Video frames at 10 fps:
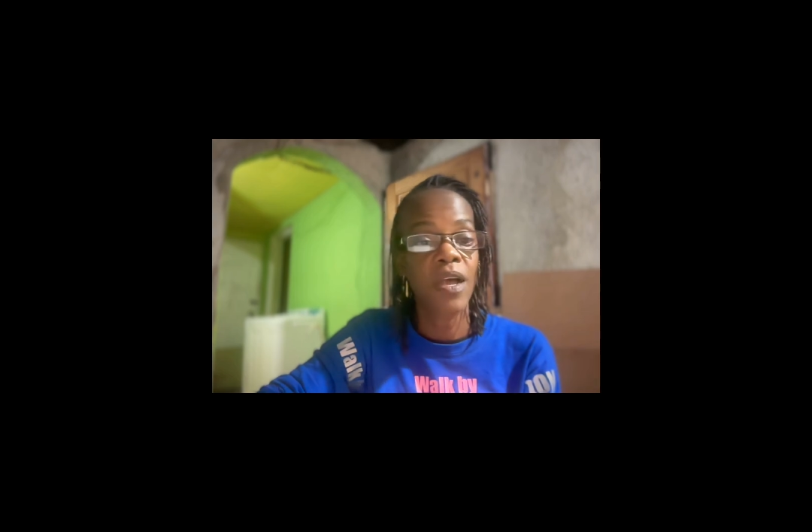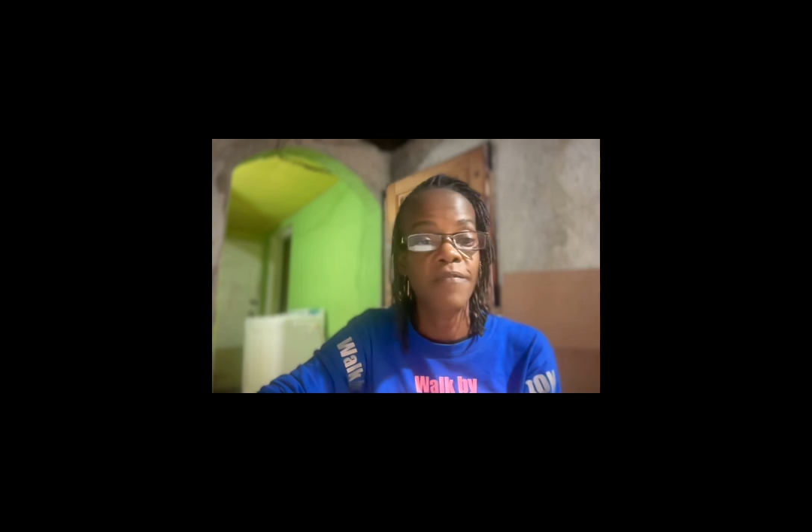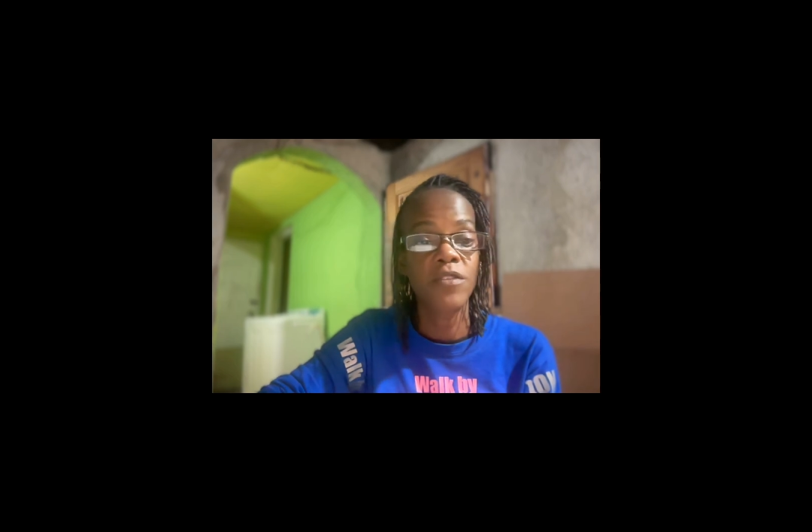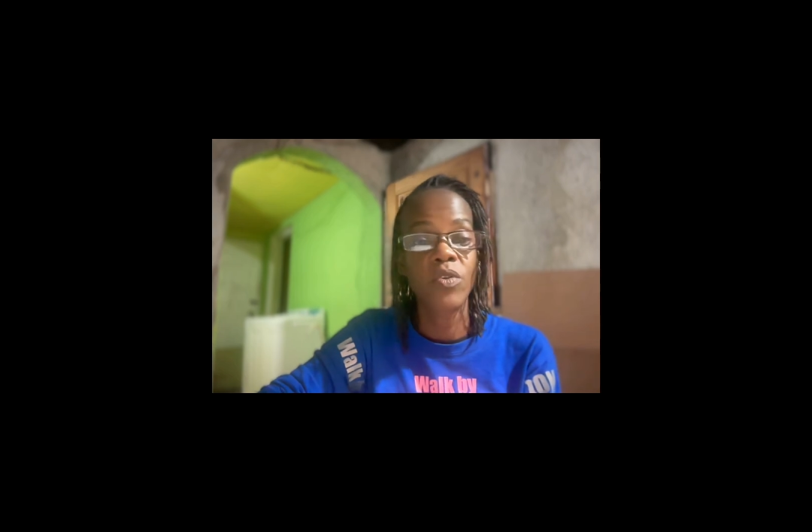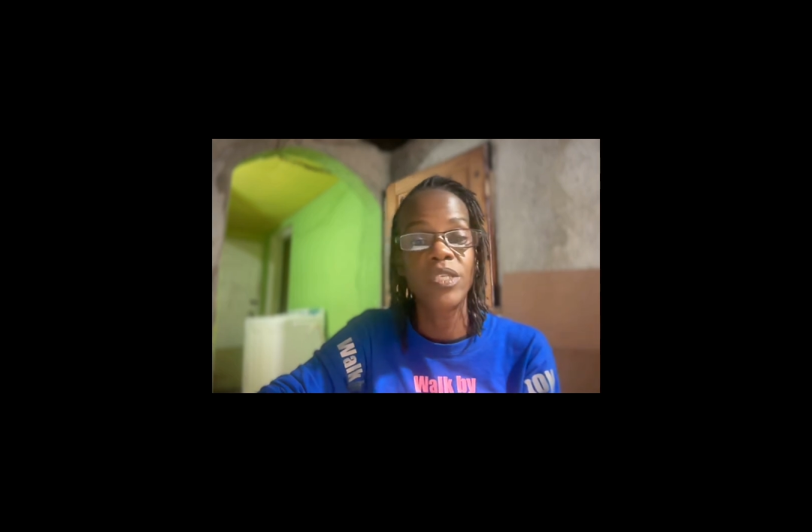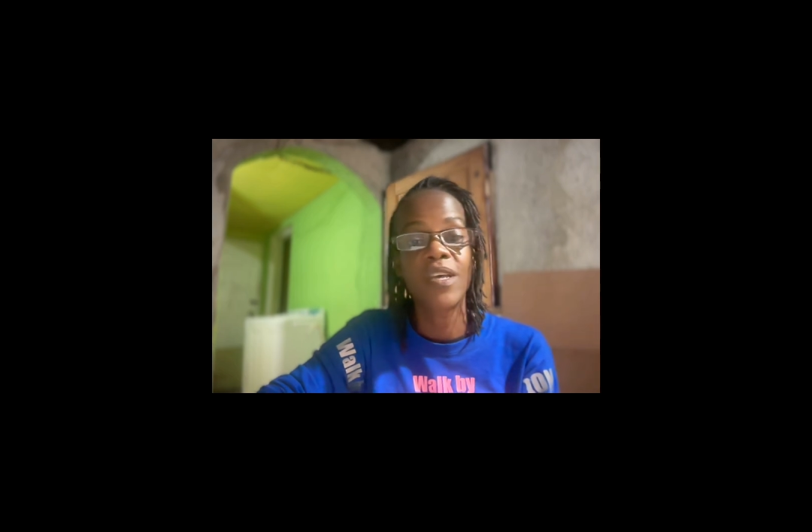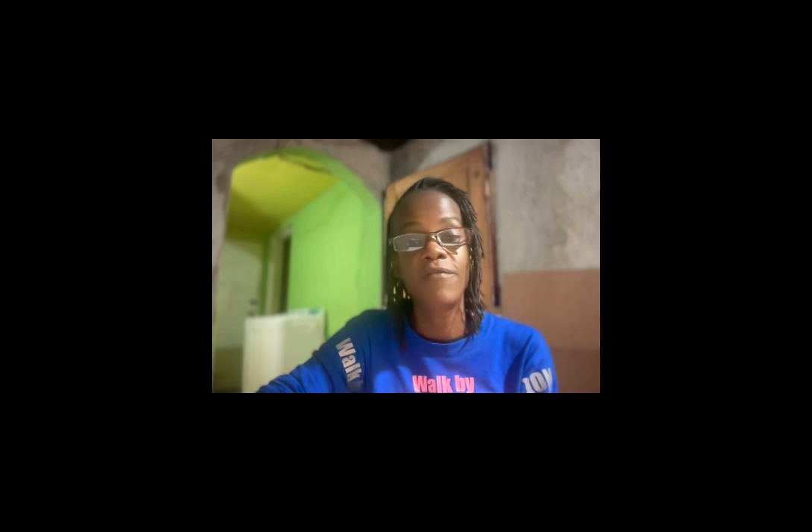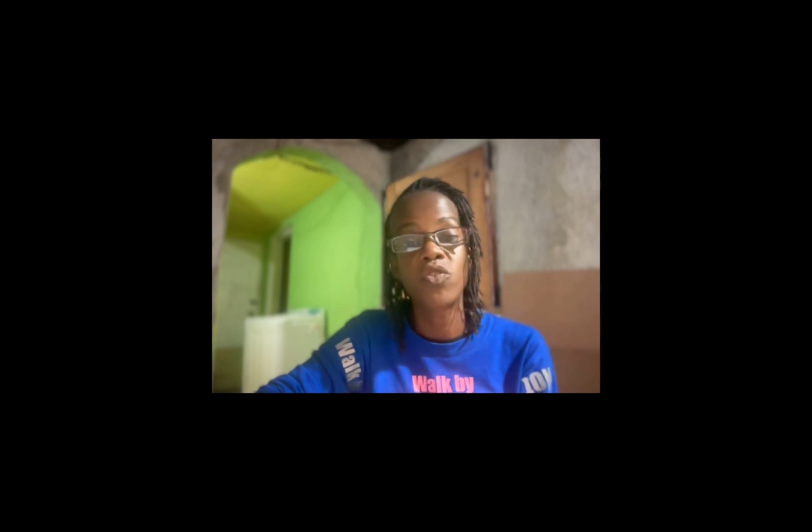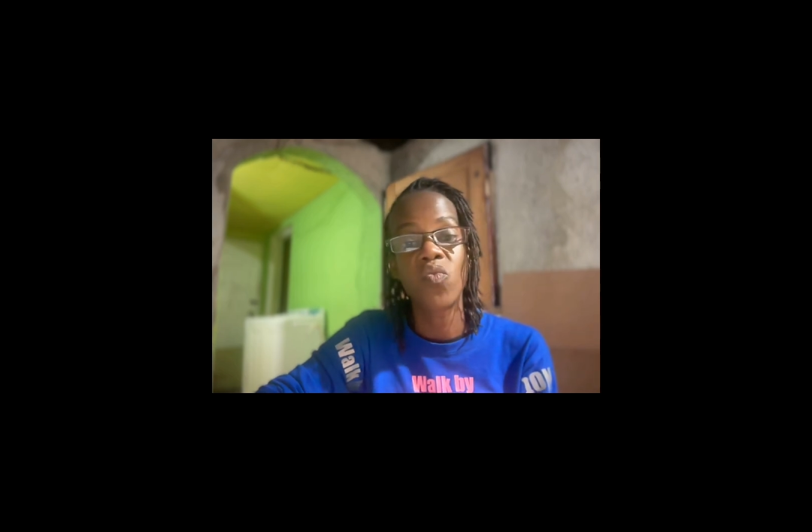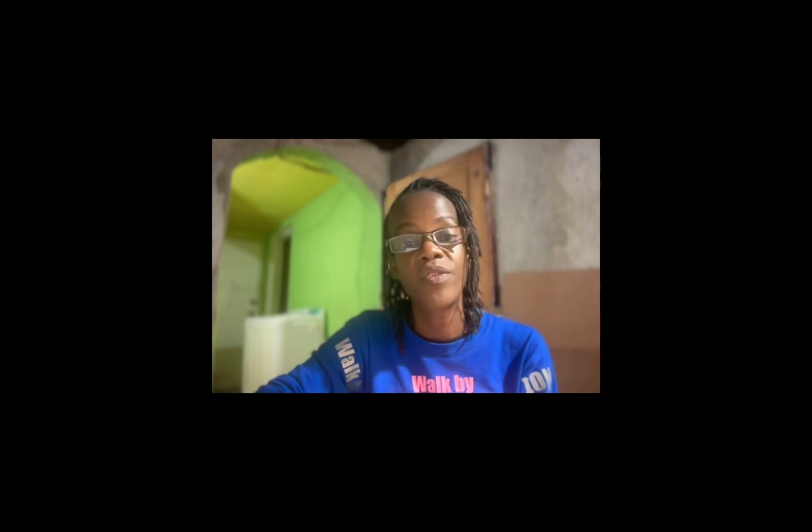studies
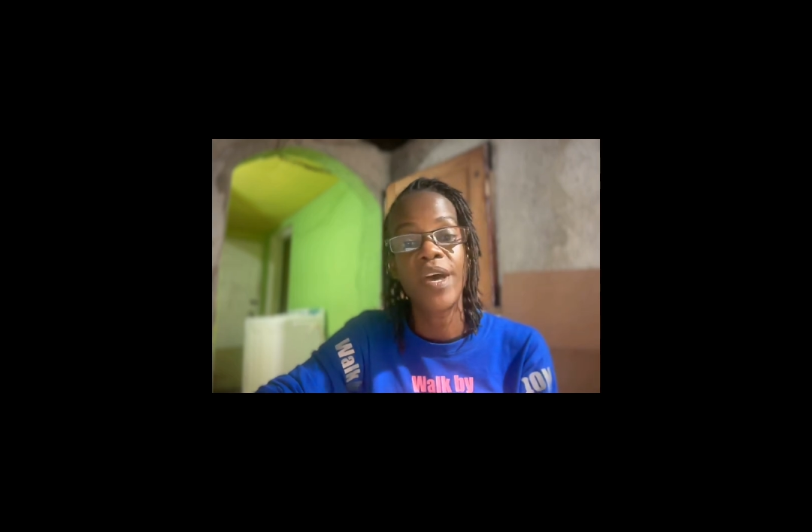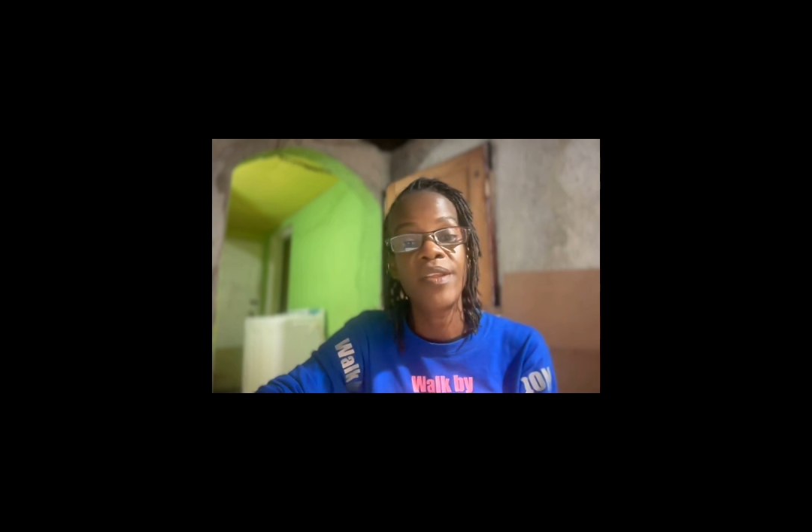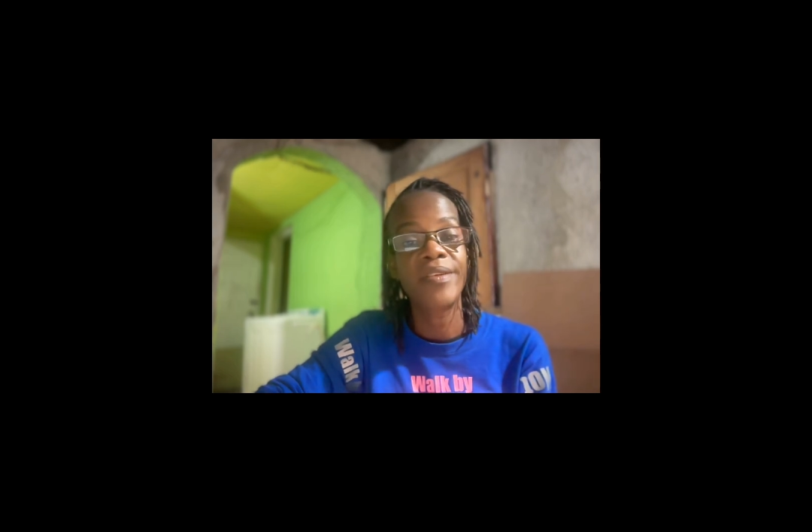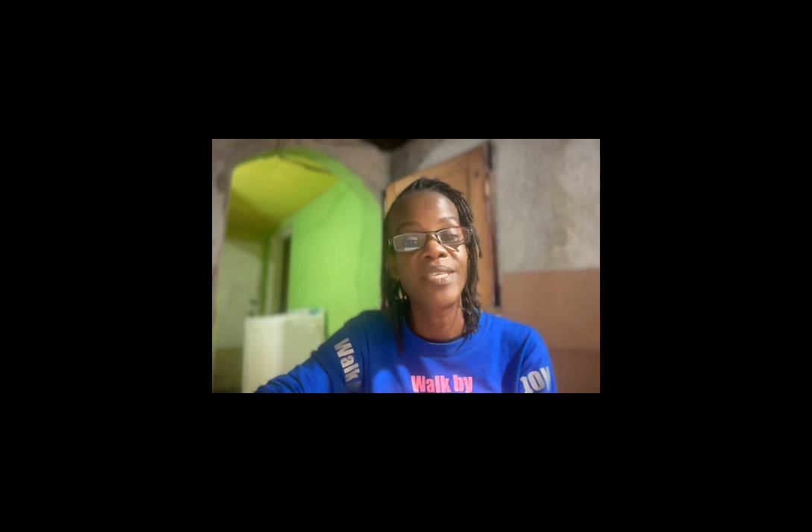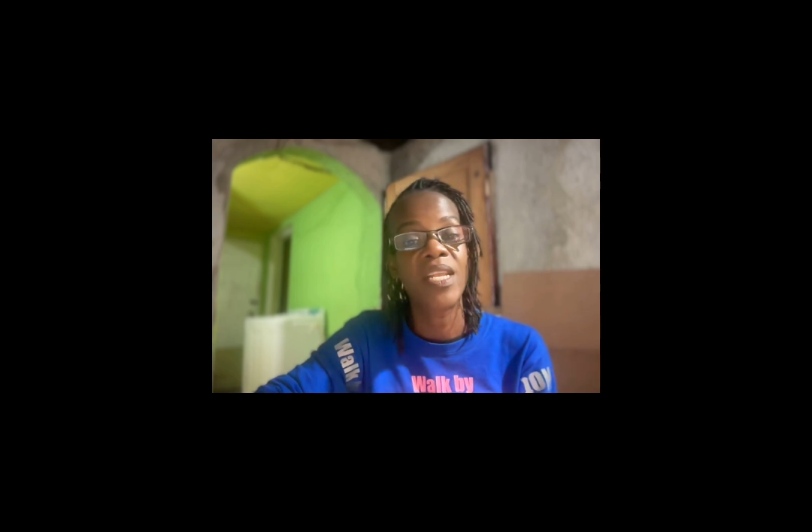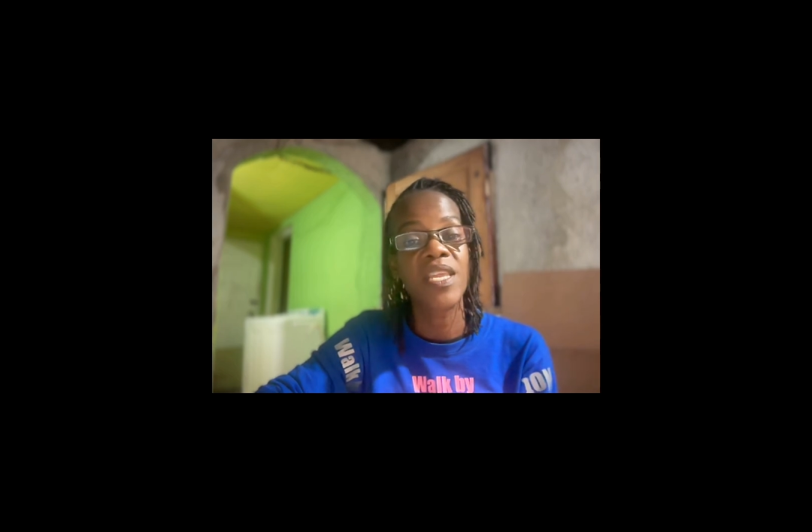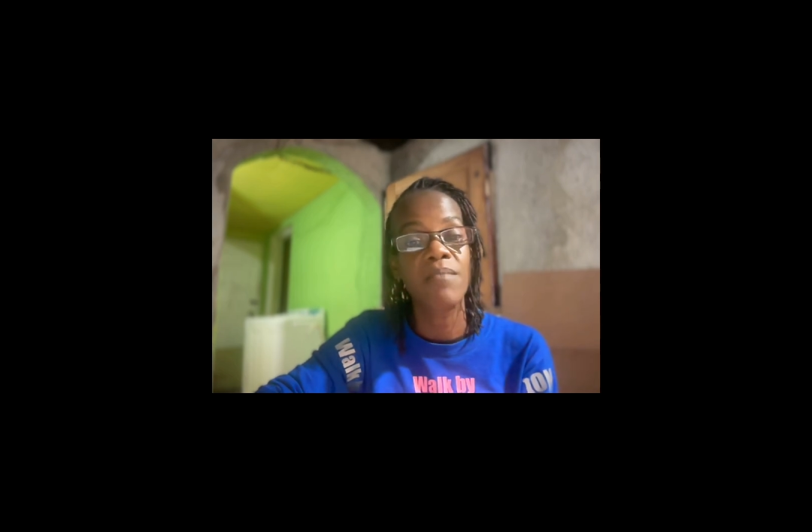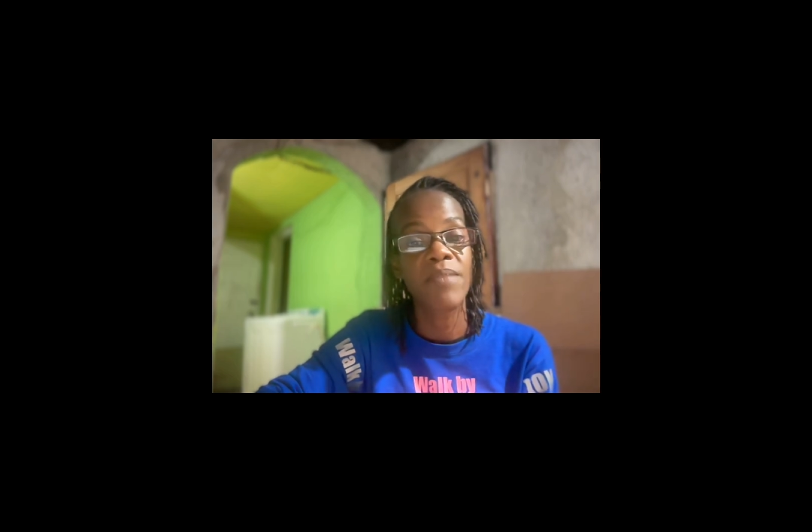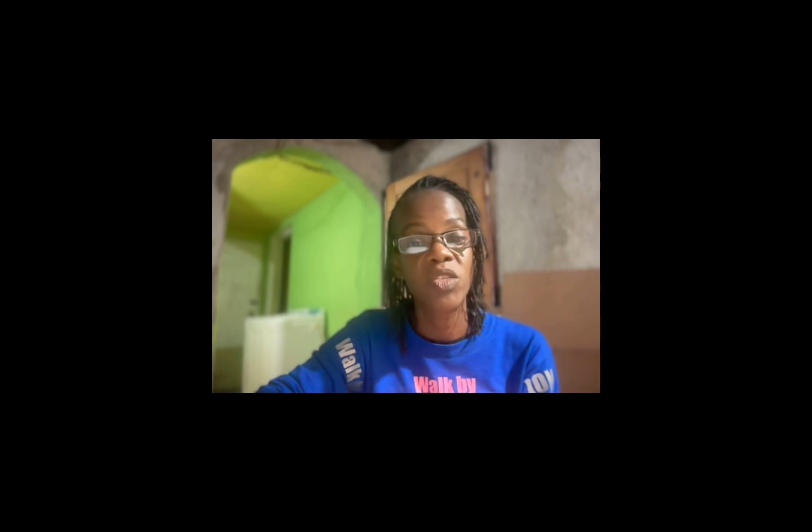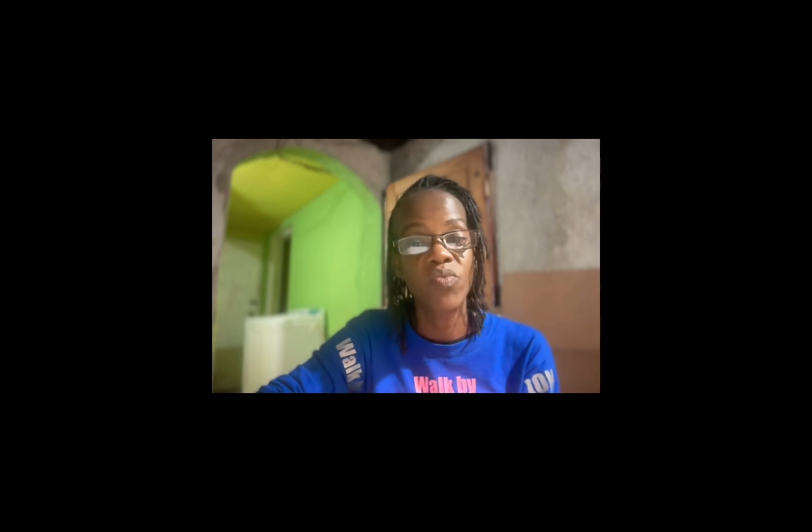have shown that there's a
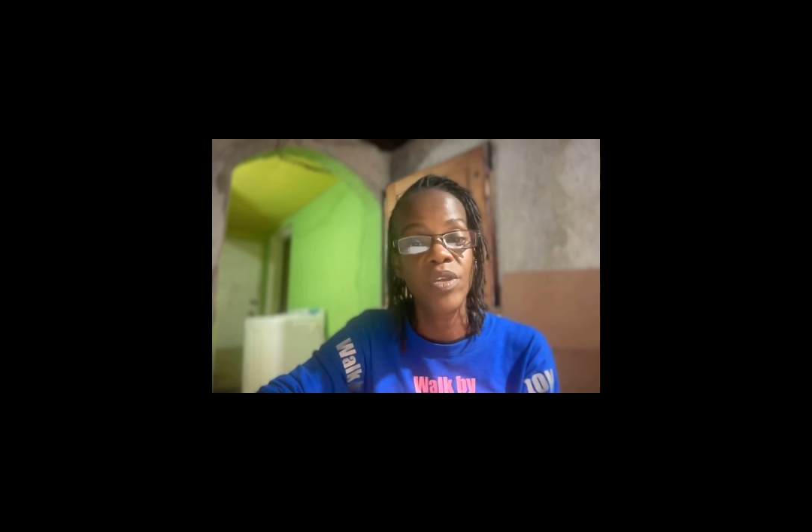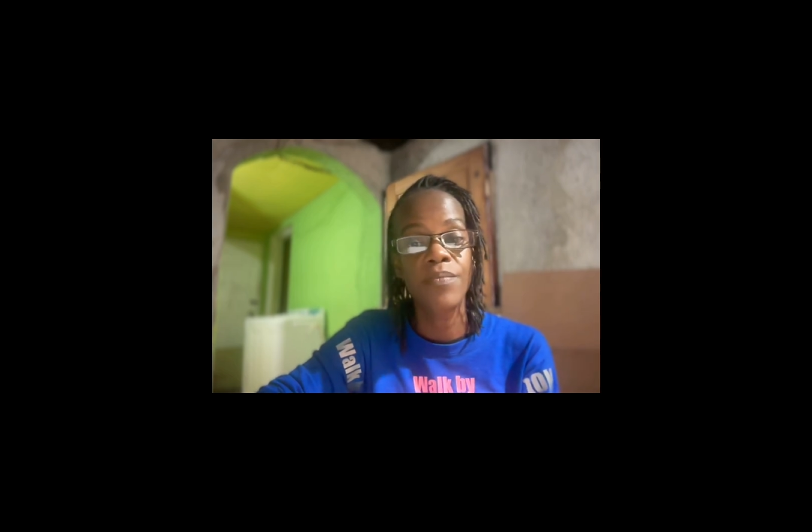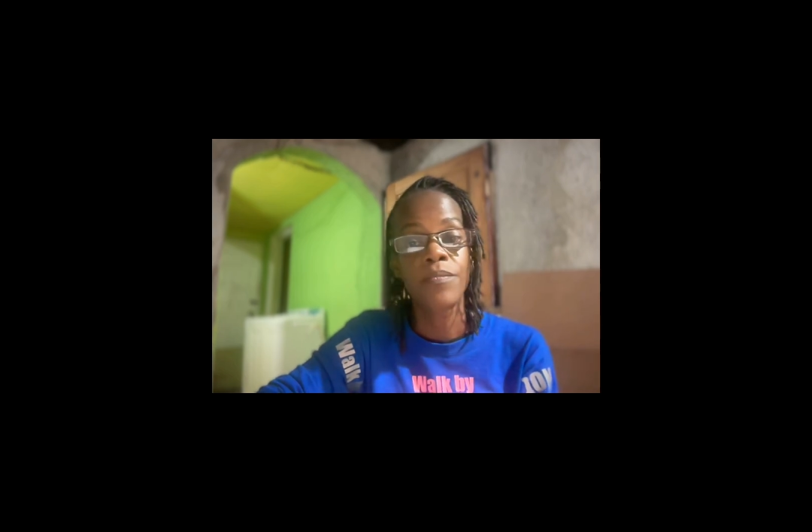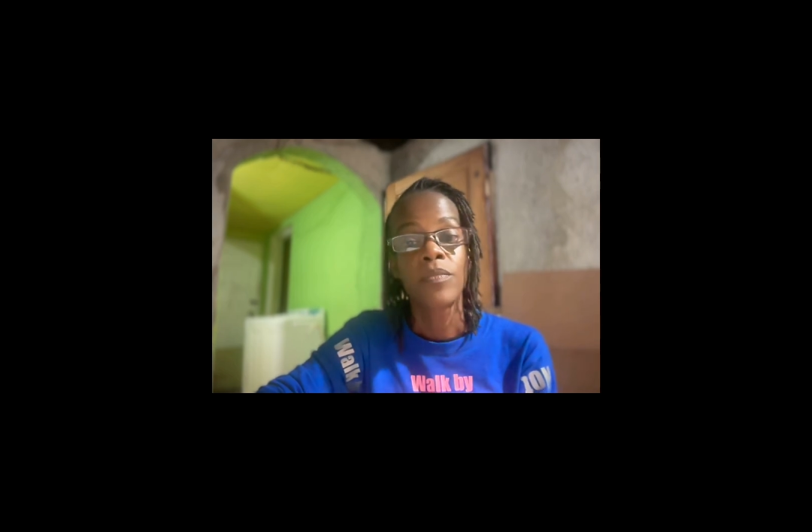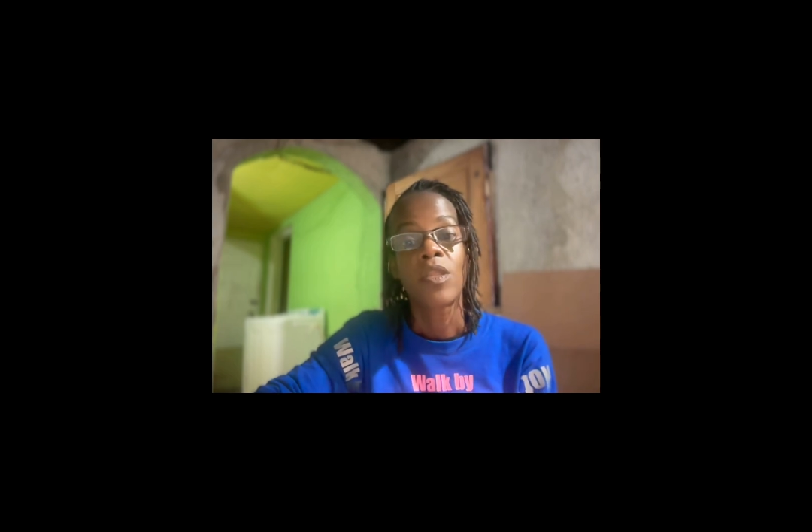link between